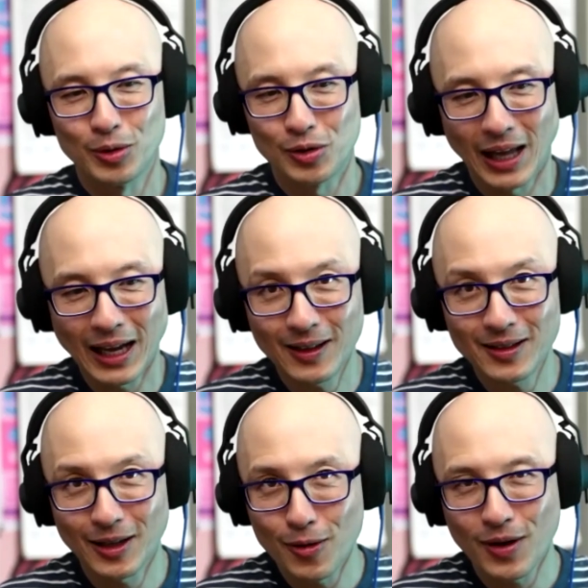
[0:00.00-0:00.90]
would you like
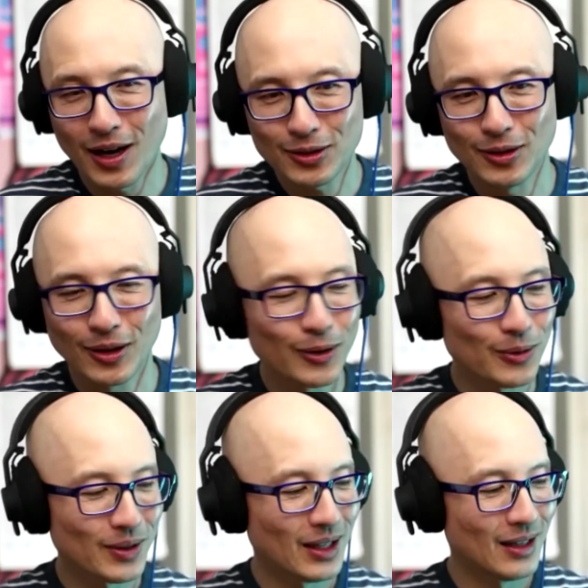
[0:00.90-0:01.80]
this at no cost to
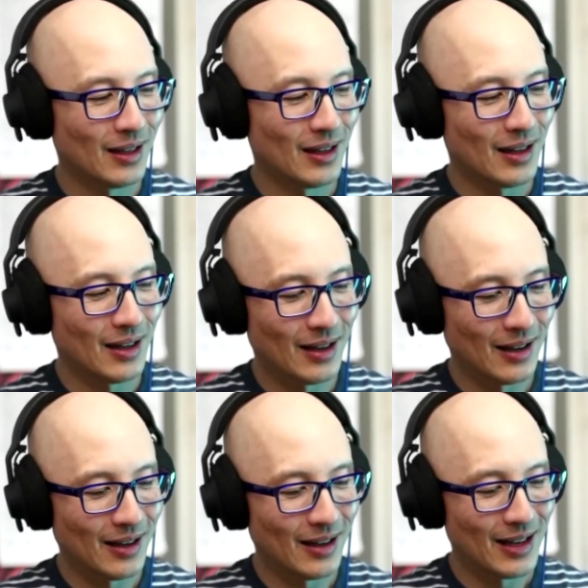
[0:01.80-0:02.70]
you?
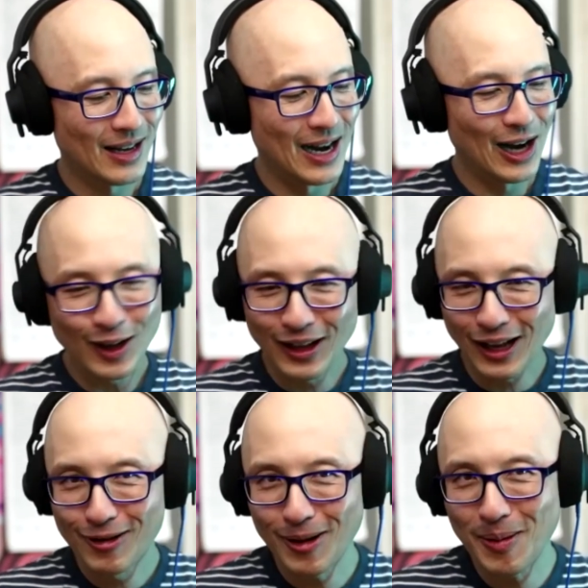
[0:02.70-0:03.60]
I think a
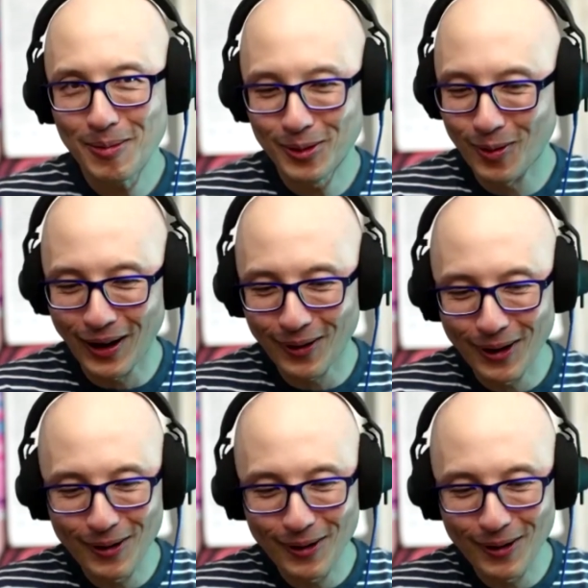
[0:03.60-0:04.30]
lot of creative people would walk